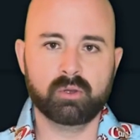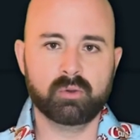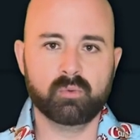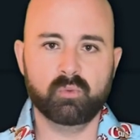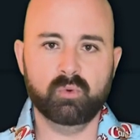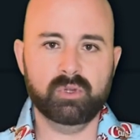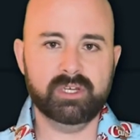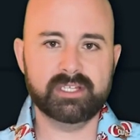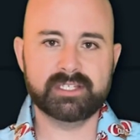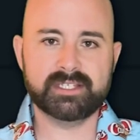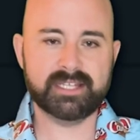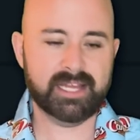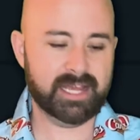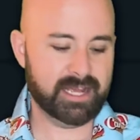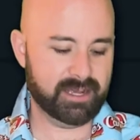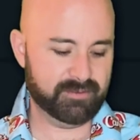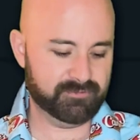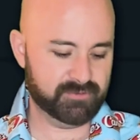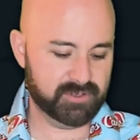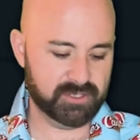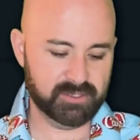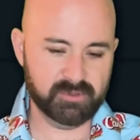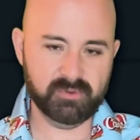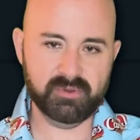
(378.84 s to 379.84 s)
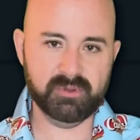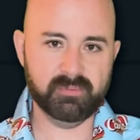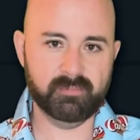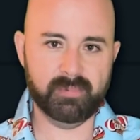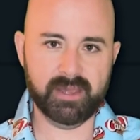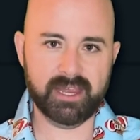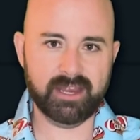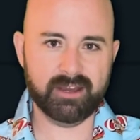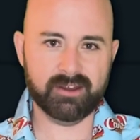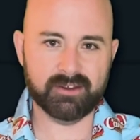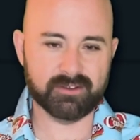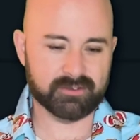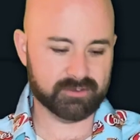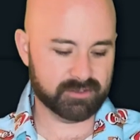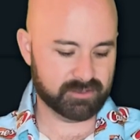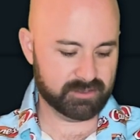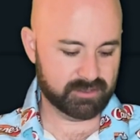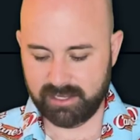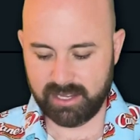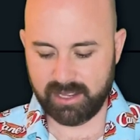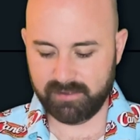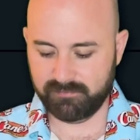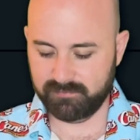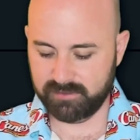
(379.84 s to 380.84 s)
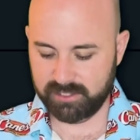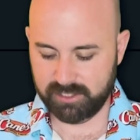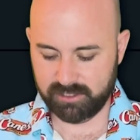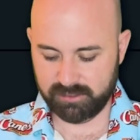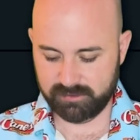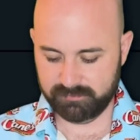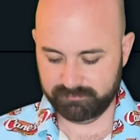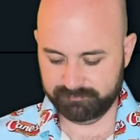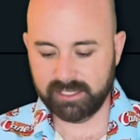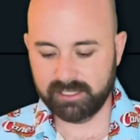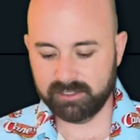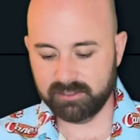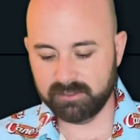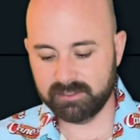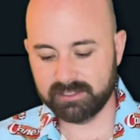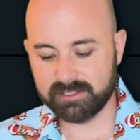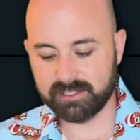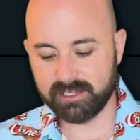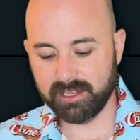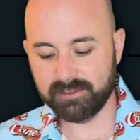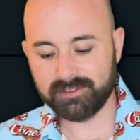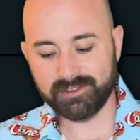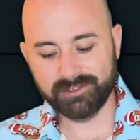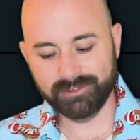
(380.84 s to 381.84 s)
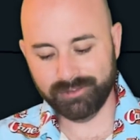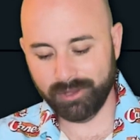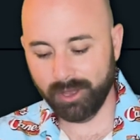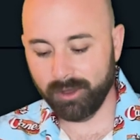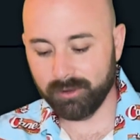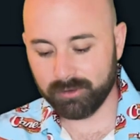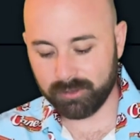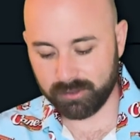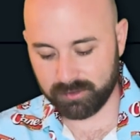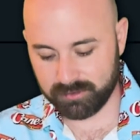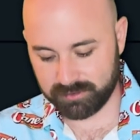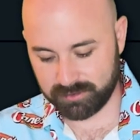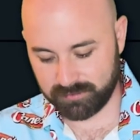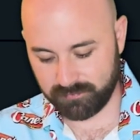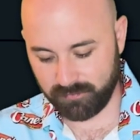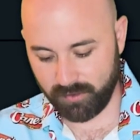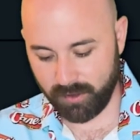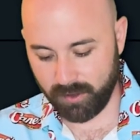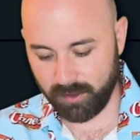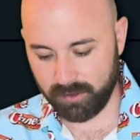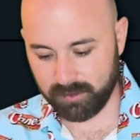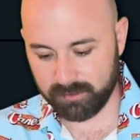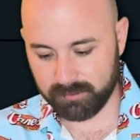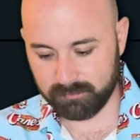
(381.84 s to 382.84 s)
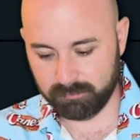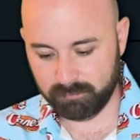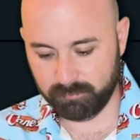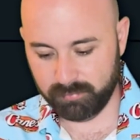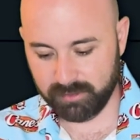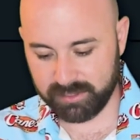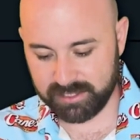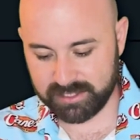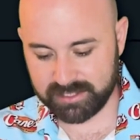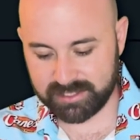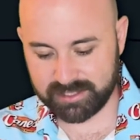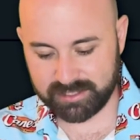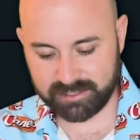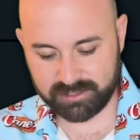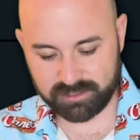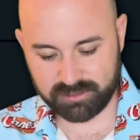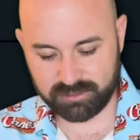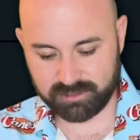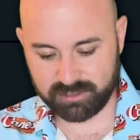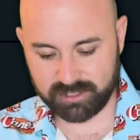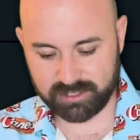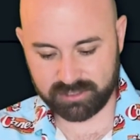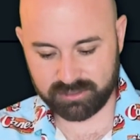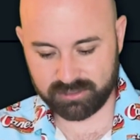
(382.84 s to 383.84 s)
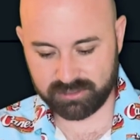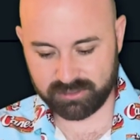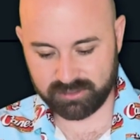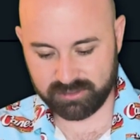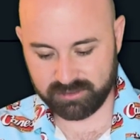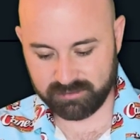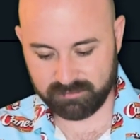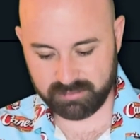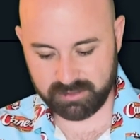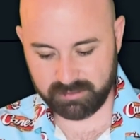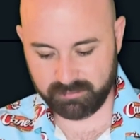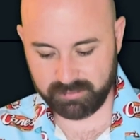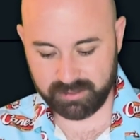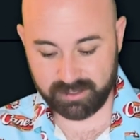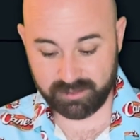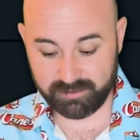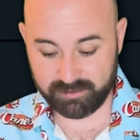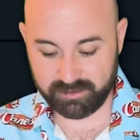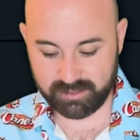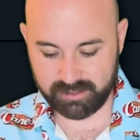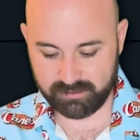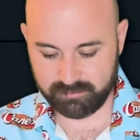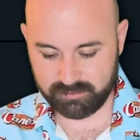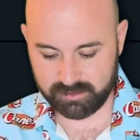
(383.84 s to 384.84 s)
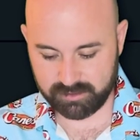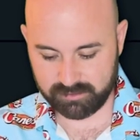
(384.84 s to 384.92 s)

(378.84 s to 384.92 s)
What does that have to do with bears? F tier. And it's not the logo's fault, but this shit shouldn't be bear themed.